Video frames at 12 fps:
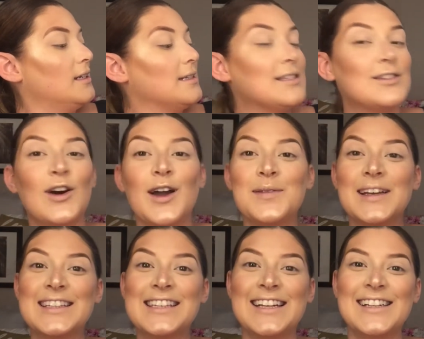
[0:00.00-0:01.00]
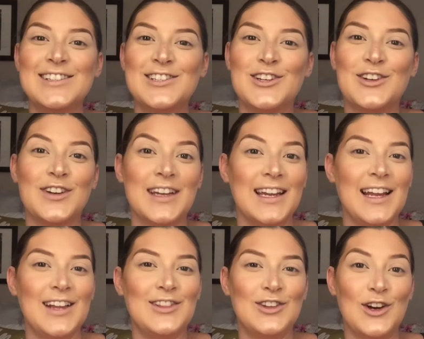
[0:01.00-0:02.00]
So I'm excited to create
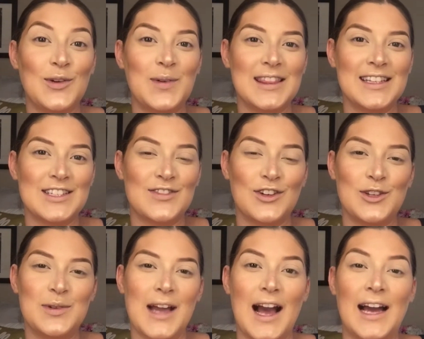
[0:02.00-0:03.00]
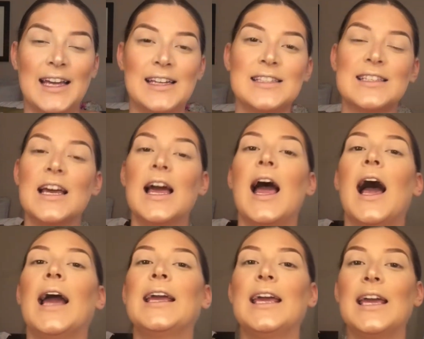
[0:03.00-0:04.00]
a look with this for you guys.
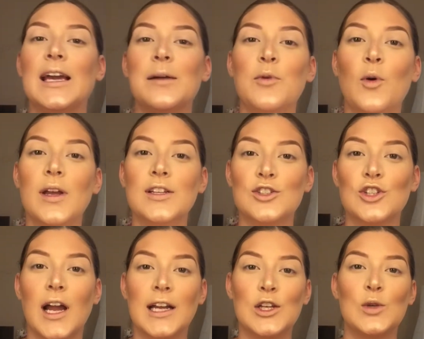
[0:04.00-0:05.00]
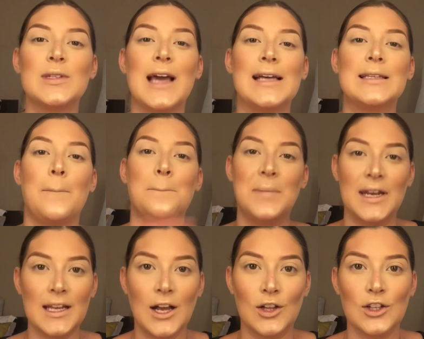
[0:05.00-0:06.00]
I am going to try to use as
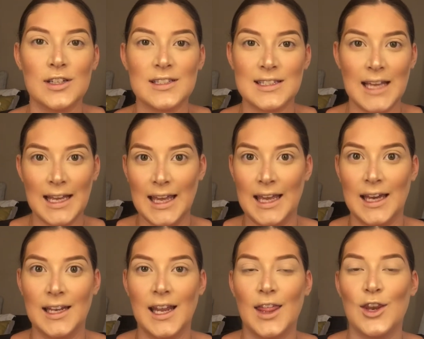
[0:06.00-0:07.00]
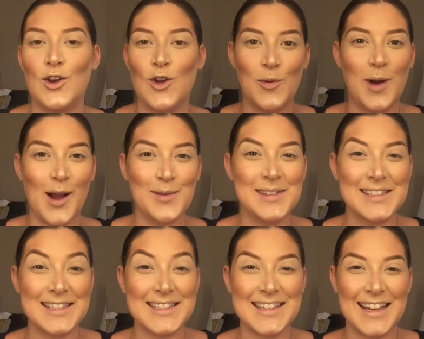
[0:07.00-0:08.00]
many colors as I can. No
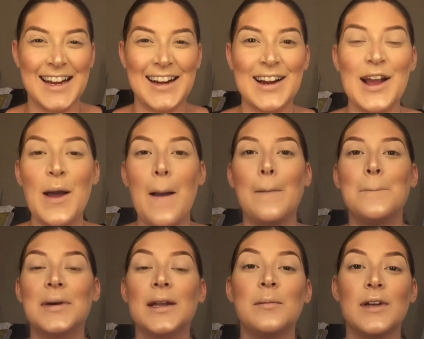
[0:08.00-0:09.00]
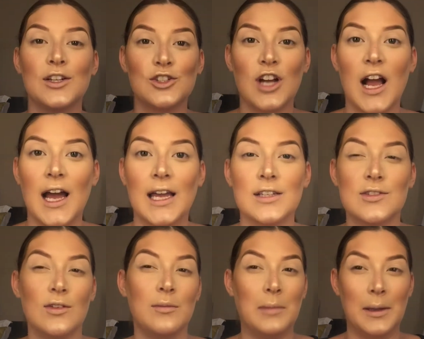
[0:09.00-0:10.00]
promises there, but I'm going to try,
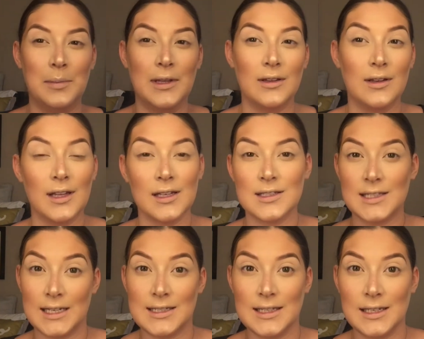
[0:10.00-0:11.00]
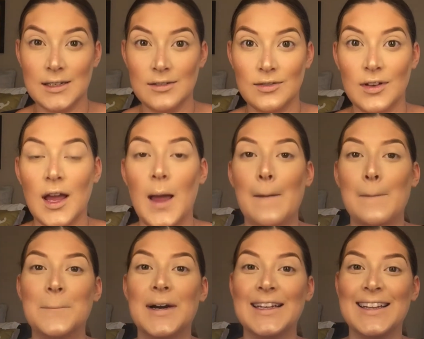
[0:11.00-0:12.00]
so it might be a little excessive.
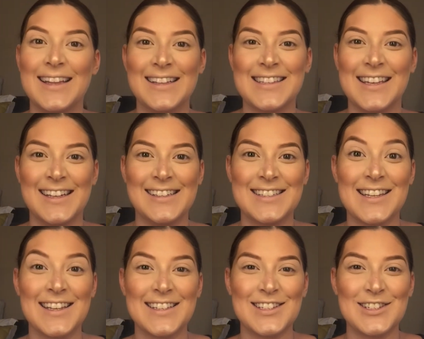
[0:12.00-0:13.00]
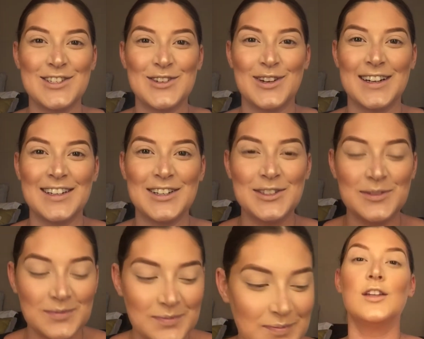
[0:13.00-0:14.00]
But let's get into this tutorial.
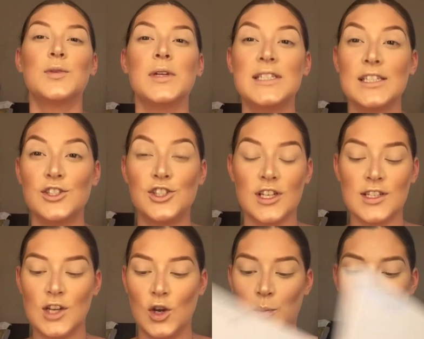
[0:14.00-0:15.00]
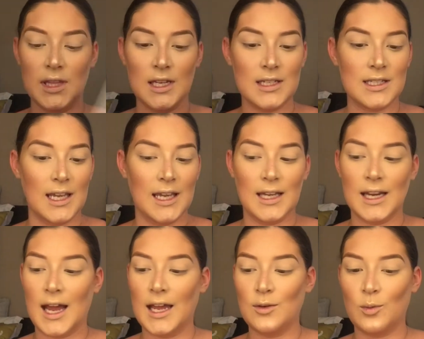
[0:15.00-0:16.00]
So I did just open this and
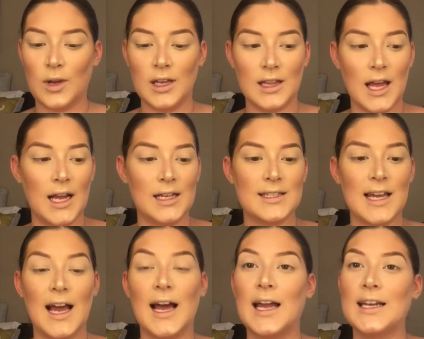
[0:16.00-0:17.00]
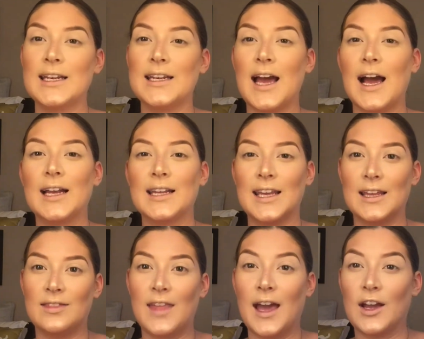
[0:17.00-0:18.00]
I realized I did not
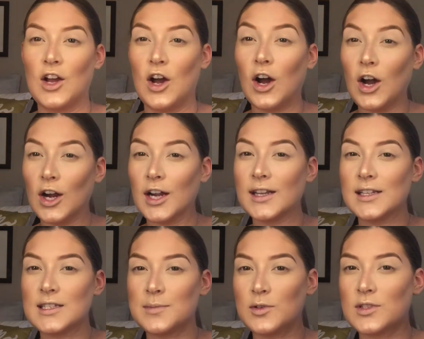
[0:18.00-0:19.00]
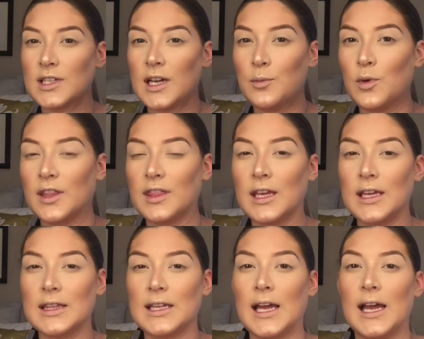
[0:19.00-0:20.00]
get that card that's supposed to come with
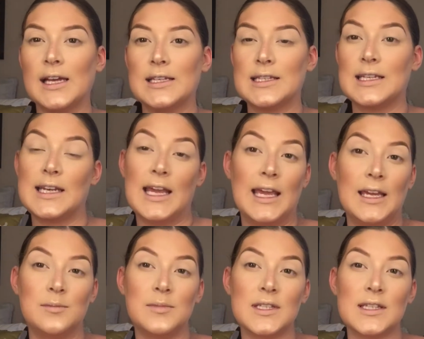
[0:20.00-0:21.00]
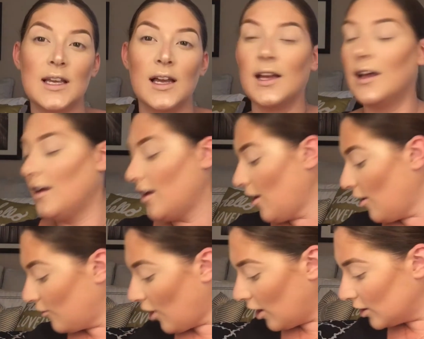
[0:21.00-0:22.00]
it that has the names
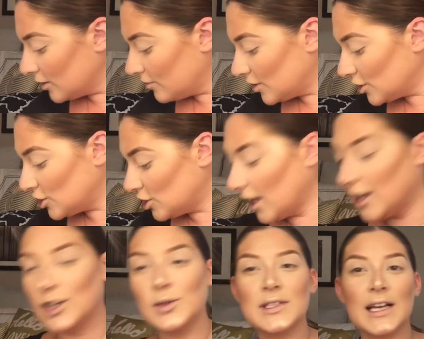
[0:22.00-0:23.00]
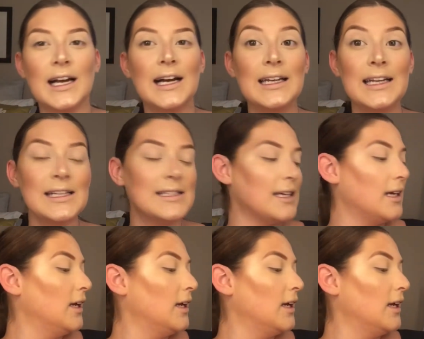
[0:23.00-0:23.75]
of all of the shadows on it,